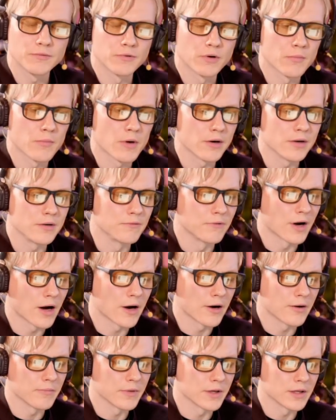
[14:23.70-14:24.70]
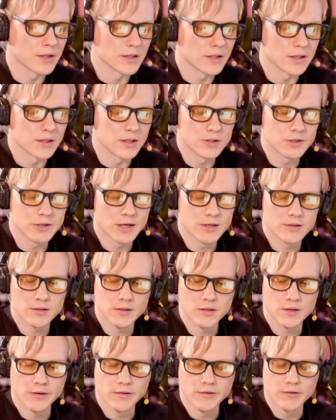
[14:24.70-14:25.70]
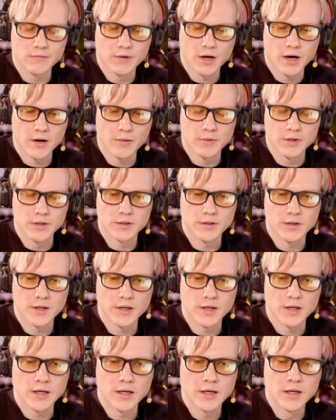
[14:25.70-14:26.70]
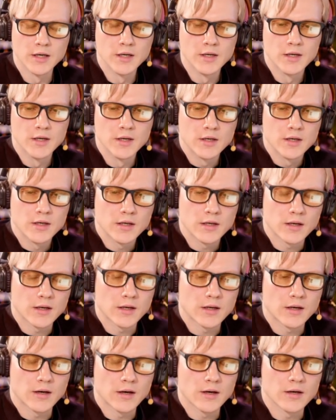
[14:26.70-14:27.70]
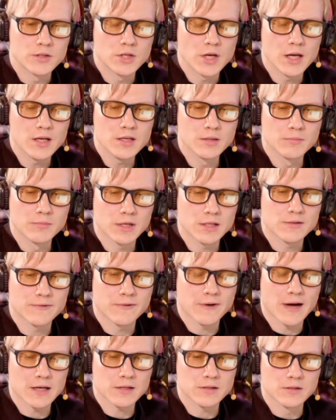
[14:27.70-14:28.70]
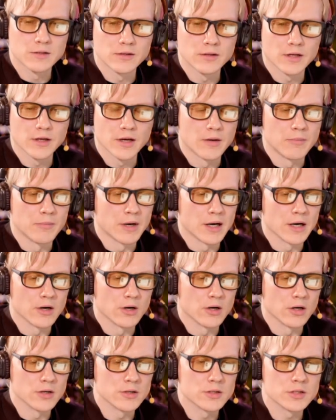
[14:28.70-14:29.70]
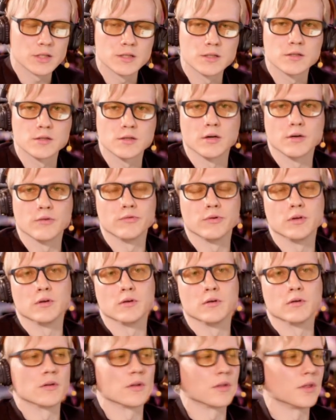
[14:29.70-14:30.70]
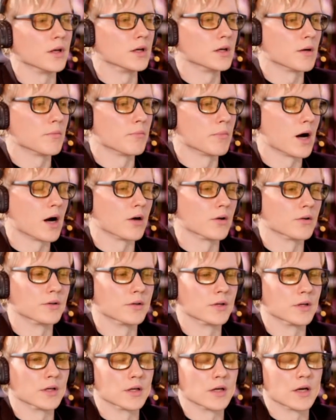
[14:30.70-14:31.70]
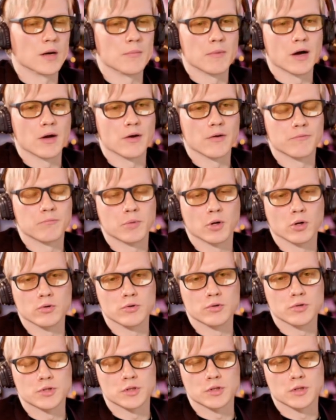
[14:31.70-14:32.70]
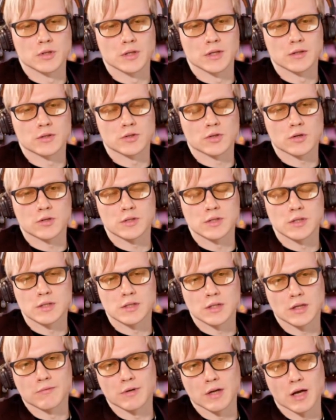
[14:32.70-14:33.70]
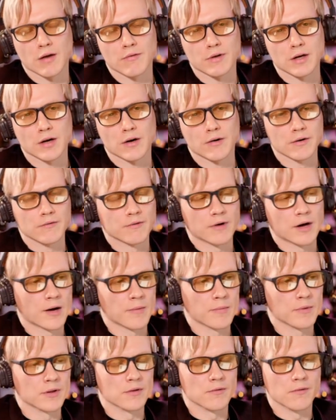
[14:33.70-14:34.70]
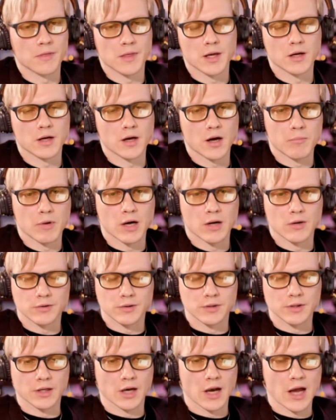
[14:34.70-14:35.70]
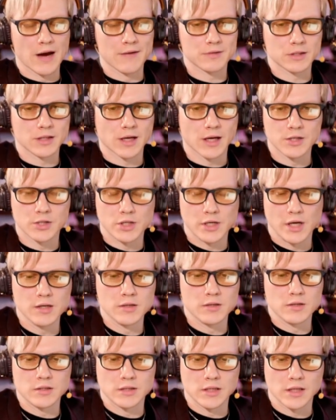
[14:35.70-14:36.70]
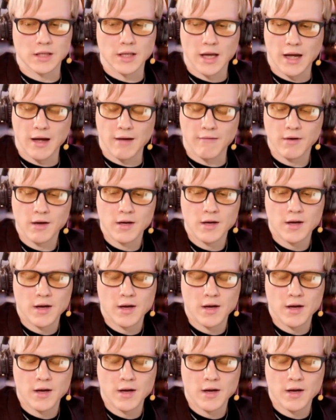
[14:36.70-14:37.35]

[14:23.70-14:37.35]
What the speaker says: from our environment and the changes in our environment are changing much faster than our biology. So if you think about the amount of pollution and toxins that we have in our environment, if you think about the lifestyle changes that have